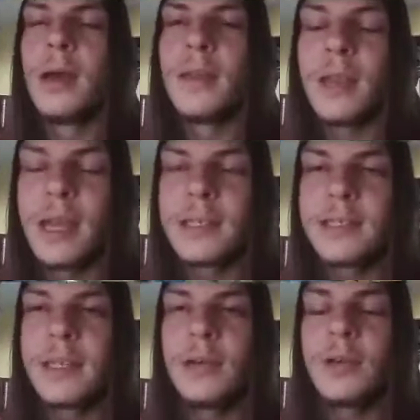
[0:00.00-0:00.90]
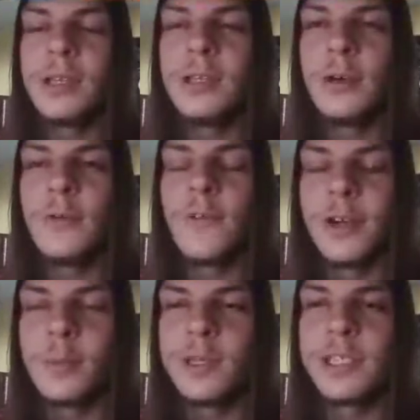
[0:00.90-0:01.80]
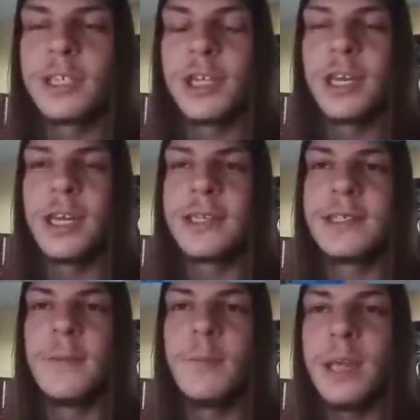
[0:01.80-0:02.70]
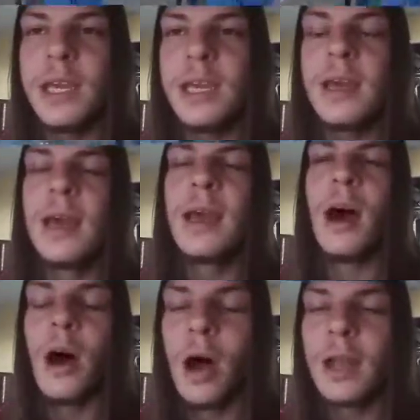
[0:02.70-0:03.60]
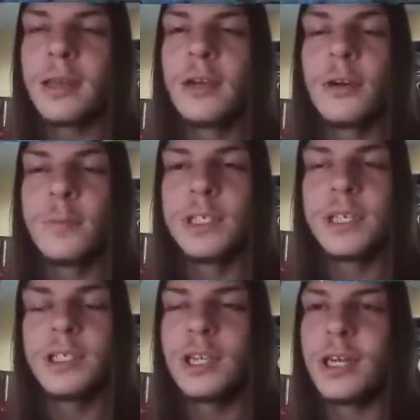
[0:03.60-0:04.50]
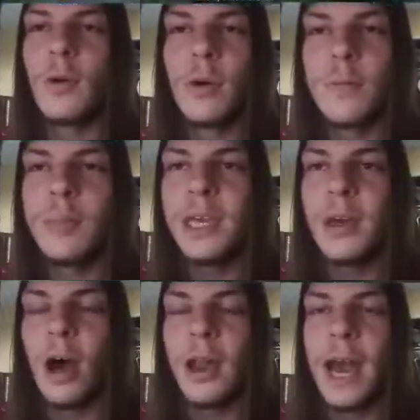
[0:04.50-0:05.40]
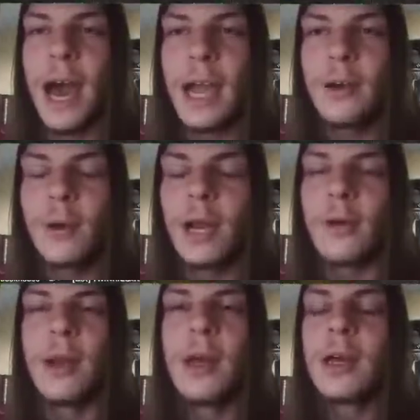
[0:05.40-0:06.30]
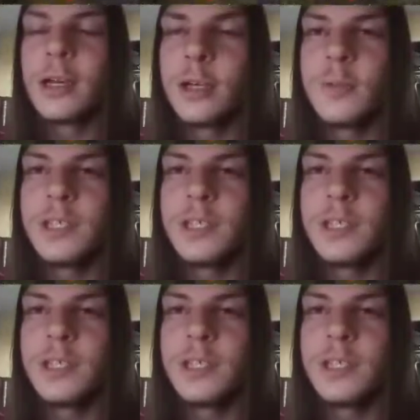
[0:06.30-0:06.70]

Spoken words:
The next thing you can do for your positioning is to be on good positioning or to be on high ground. Good